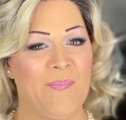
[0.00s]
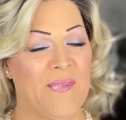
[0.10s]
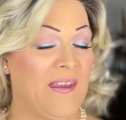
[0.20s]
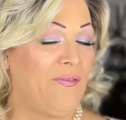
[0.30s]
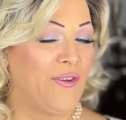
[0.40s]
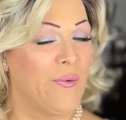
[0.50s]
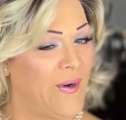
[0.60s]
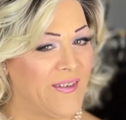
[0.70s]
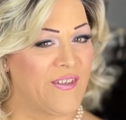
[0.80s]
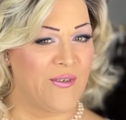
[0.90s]
if you
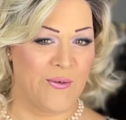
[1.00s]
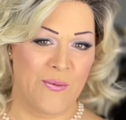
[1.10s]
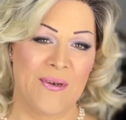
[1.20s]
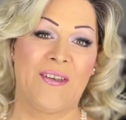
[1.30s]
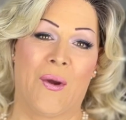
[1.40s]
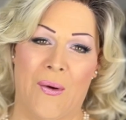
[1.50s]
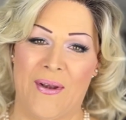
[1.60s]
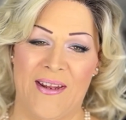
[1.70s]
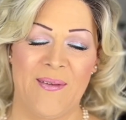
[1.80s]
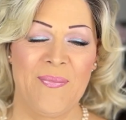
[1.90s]
want to return it.